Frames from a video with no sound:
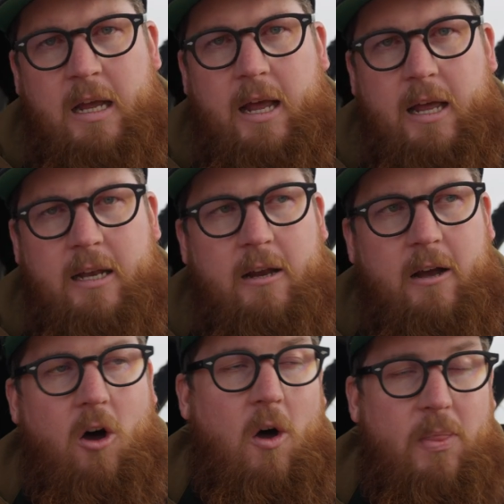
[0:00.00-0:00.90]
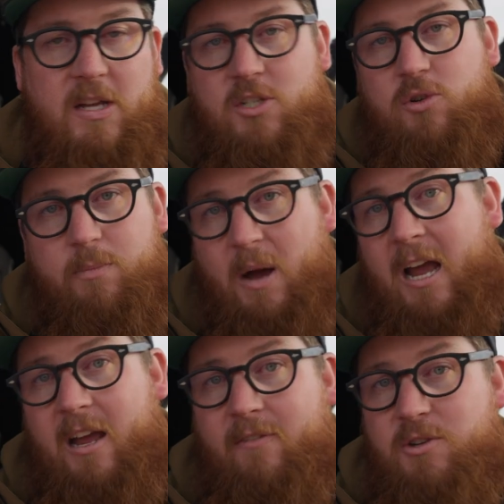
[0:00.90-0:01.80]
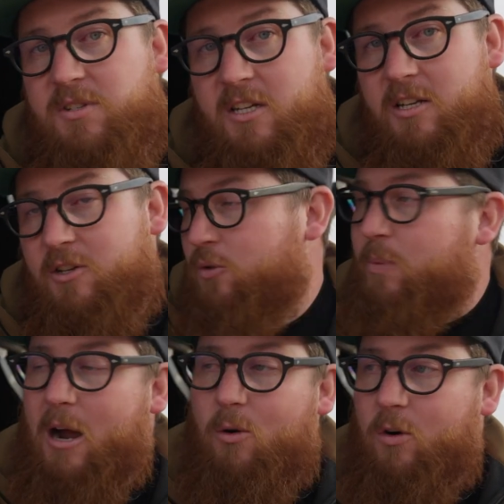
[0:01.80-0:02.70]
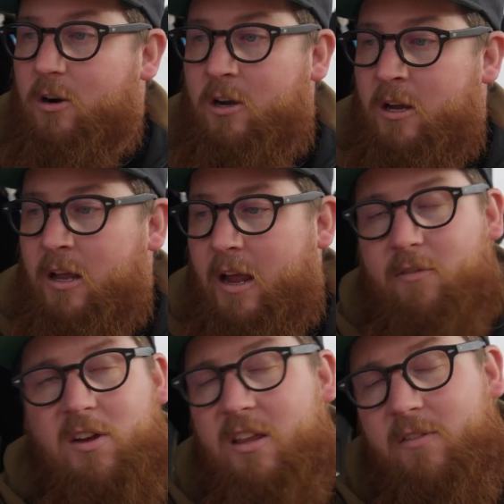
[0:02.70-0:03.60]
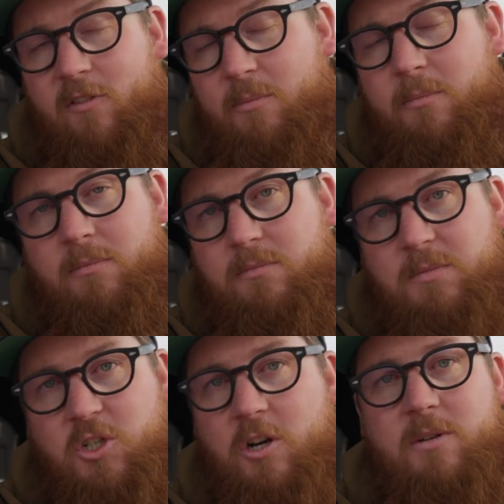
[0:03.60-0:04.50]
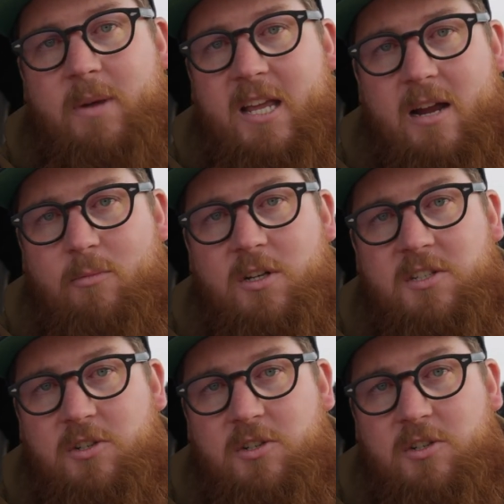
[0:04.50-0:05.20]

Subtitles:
And on this trip, I have used it to power everything from charging my cameras